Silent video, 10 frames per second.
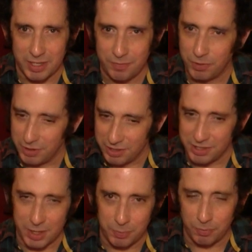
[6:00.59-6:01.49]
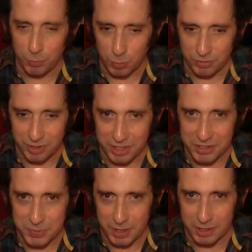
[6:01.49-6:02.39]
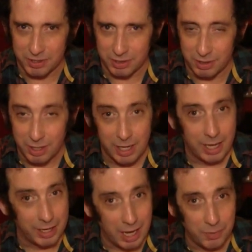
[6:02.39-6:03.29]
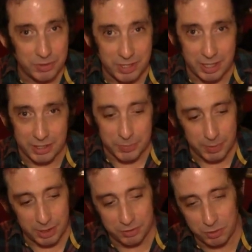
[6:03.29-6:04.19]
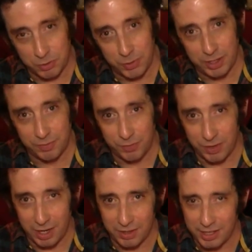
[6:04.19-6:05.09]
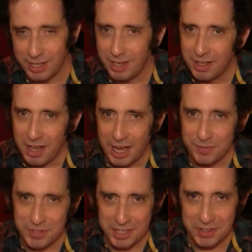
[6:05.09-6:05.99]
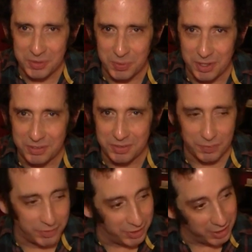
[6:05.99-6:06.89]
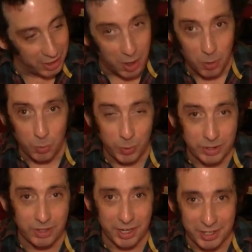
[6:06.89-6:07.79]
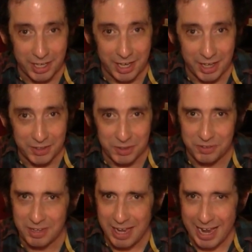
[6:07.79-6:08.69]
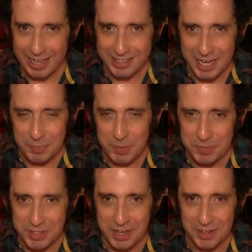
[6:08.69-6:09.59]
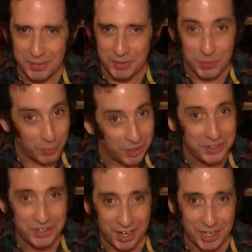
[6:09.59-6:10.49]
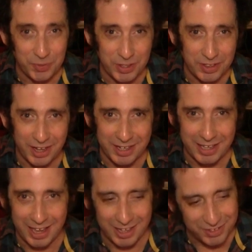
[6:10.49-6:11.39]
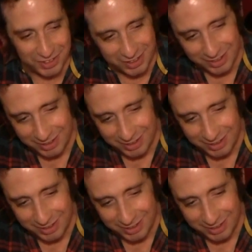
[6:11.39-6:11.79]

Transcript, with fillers: me for this April Fool's Day special. And now as a special treat and finale, I've taken the rest of the relighting candles and taped them together as one giant relighting candle.